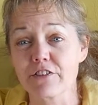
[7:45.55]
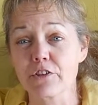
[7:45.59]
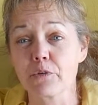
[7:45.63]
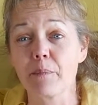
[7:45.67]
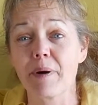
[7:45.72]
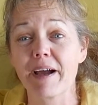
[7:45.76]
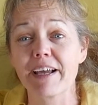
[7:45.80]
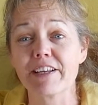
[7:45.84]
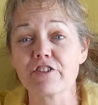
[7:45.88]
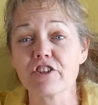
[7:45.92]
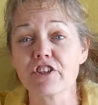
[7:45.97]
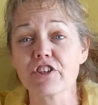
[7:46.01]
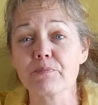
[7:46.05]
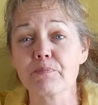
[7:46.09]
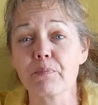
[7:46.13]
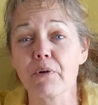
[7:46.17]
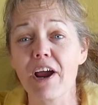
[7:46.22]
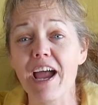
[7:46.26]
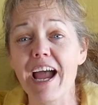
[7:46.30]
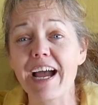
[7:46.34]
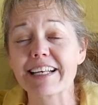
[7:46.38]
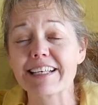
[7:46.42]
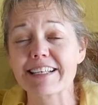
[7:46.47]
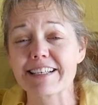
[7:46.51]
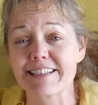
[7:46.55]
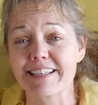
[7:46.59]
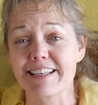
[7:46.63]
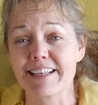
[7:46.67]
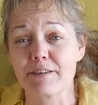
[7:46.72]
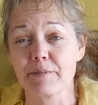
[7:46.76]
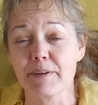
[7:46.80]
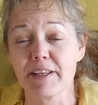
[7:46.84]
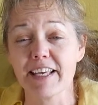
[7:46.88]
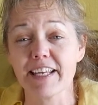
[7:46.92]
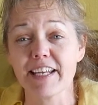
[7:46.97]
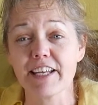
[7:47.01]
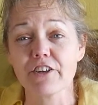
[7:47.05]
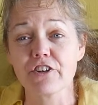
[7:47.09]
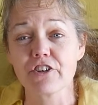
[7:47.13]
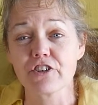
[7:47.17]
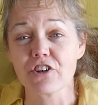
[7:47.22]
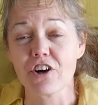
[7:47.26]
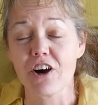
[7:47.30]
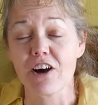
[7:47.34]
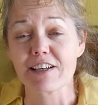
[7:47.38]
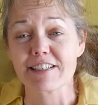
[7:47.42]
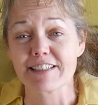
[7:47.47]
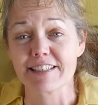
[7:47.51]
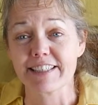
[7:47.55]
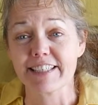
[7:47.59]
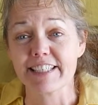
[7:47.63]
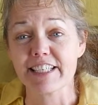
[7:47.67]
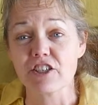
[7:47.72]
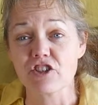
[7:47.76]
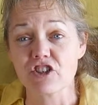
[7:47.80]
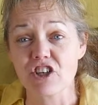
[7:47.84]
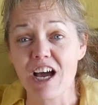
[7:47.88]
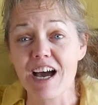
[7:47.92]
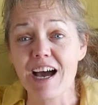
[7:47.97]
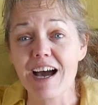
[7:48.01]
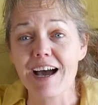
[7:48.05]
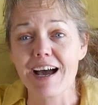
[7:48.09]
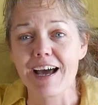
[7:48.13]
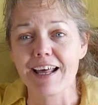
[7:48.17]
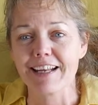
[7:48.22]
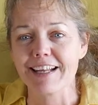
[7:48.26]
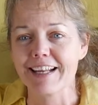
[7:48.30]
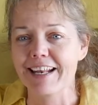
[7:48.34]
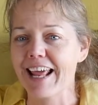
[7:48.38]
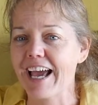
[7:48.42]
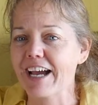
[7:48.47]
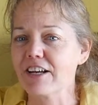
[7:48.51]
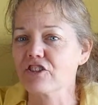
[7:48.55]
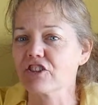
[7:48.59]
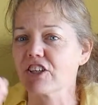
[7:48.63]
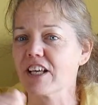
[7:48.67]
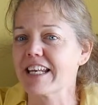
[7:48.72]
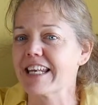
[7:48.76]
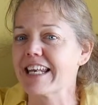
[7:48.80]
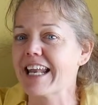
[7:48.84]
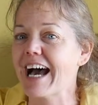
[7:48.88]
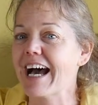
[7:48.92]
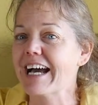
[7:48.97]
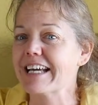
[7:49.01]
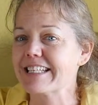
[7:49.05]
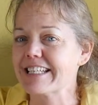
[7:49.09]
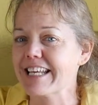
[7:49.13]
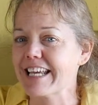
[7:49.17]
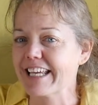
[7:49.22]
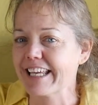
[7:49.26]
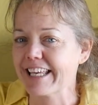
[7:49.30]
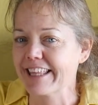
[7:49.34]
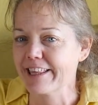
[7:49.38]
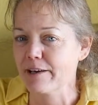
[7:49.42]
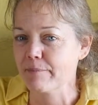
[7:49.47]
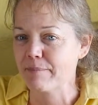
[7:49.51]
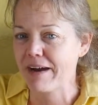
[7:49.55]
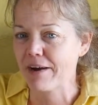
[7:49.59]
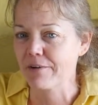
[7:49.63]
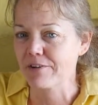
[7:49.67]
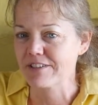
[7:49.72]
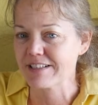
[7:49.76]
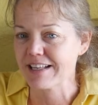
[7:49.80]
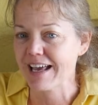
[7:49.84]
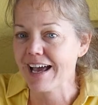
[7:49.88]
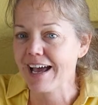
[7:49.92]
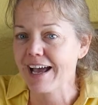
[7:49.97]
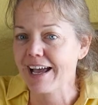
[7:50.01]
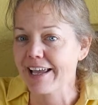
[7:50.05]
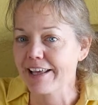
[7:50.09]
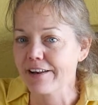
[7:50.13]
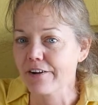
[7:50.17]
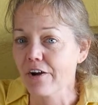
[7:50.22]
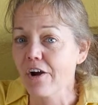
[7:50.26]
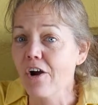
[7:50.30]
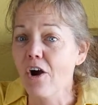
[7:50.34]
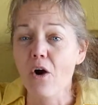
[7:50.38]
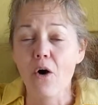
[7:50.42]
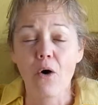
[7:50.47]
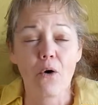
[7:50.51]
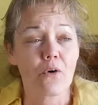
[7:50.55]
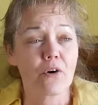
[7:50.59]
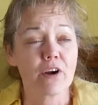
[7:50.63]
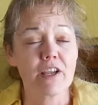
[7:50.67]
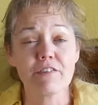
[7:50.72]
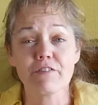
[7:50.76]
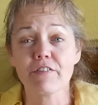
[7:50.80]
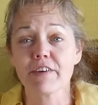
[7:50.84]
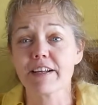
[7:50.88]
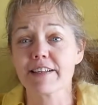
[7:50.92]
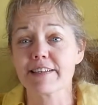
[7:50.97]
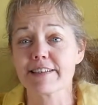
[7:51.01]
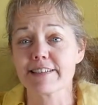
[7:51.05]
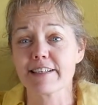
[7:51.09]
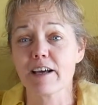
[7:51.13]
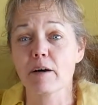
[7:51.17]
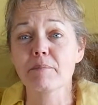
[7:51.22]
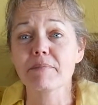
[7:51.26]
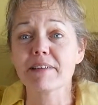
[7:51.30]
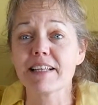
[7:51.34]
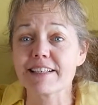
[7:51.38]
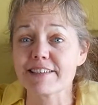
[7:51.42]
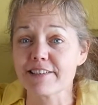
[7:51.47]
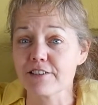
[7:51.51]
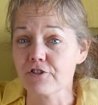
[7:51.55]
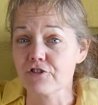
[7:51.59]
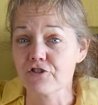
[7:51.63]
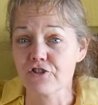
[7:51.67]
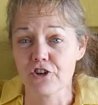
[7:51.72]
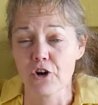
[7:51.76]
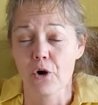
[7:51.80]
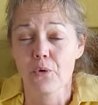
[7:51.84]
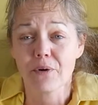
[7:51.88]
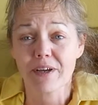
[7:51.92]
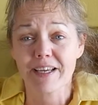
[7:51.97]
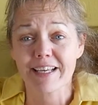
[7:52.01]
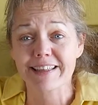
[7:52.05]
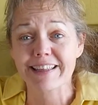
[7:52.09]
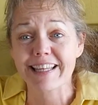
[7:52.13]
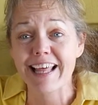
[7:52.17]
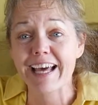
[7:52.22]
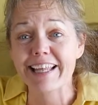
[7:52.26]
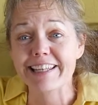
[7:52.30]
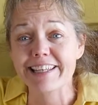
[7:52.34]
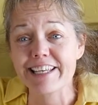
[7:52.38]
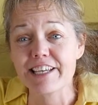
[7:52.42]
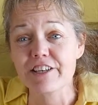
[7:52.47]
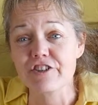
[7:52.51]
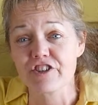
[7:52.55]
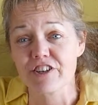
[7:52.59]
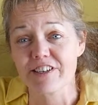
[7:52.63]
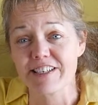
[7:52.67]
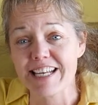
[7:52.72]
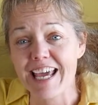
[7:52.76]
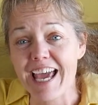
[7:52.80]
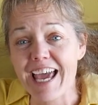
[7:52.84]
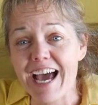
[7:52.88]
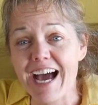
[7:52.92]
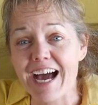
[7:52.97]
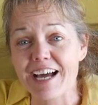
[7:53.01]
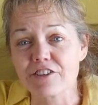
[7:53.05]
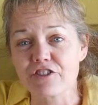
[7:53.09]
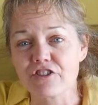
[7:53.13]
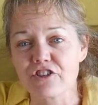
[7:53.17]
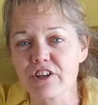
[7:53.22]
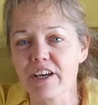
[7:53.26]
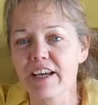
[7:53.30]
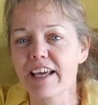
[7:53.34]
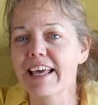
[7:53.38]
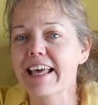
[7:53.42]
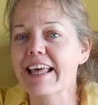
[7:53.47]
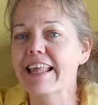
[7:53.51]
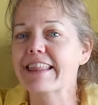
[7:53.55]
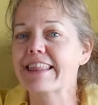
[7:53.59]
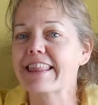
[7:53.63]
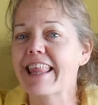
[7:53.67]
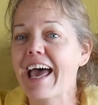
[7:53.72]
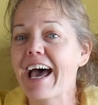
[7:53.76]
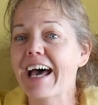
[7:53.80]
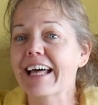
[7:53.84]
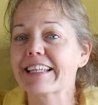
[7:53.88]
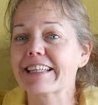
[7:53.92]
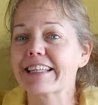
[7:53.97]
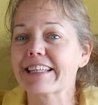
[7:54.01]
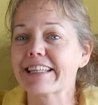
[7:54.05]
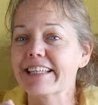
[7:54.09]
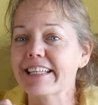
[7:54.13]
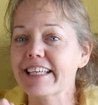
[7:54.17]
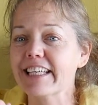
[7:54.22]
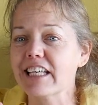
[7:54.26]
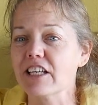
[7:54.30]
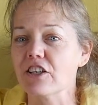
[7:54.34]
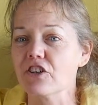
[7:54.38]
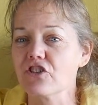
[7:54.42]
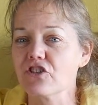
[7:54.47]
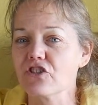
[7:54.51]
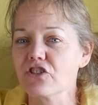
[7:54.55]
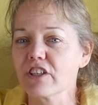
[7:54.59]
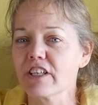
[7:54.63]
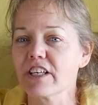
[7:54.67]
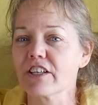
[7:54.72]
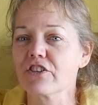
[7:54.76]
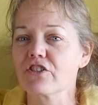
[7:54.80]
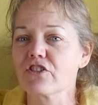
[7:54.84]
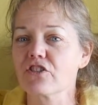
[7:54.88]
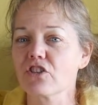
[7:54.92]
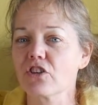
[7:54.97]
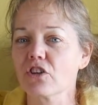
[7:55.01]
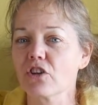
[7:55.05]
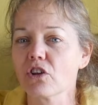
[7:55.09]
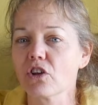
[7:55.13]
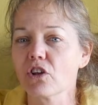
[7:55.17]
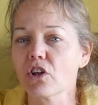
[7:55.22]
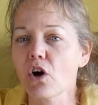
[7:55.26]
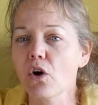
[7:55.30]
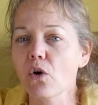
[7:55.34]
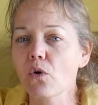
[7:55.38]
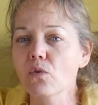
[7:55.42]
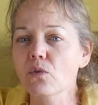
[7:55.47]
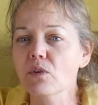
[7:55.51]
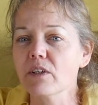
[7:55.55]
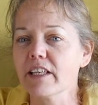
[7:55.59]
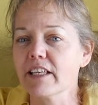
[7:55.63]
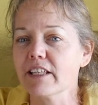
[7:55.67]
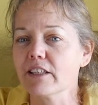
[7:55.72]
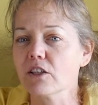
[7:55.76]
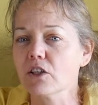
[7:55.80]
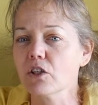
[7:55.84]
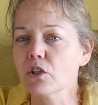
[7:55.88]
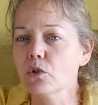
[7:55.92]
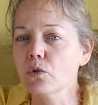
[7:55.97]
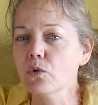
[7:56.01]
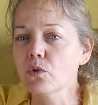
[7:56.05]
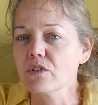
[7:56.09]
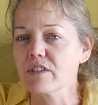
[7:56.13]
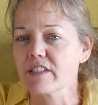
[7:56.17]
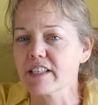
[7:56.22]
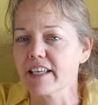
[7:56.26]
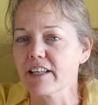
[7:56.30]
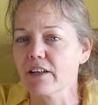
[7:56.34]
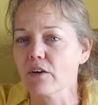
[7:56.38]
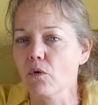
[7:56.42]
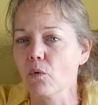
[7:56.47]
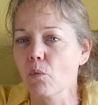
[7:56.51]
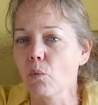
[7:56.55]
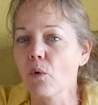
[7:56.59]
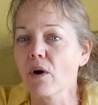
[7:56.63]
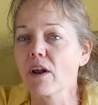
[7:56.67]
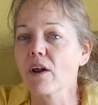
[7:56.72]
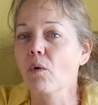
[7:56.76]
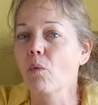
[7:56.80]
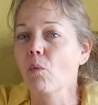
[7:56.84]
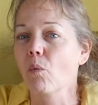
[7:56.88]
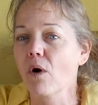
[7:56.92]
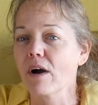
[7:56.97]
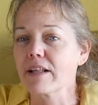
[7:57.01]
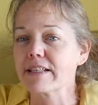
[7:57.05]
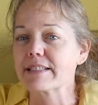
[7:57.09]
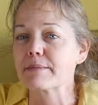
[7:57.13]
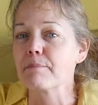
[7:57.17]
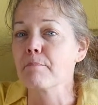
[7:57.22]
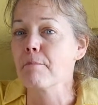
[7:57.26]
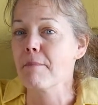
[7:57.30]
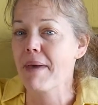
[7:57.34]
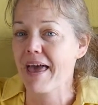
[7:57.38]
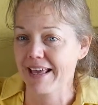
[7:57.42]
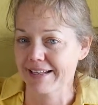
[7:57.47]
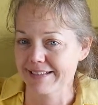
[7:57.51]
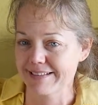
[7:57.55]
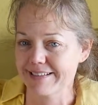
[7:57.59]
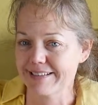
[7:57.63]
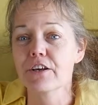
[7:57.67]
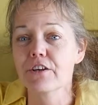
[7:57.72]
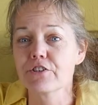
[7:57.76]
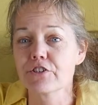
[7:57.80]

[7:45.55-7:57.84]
So by just practicing getting your dog's leash on and actually not taking them outside, or even in some lessons you don't get that leash attached, that leash is slowly losing what it once meant.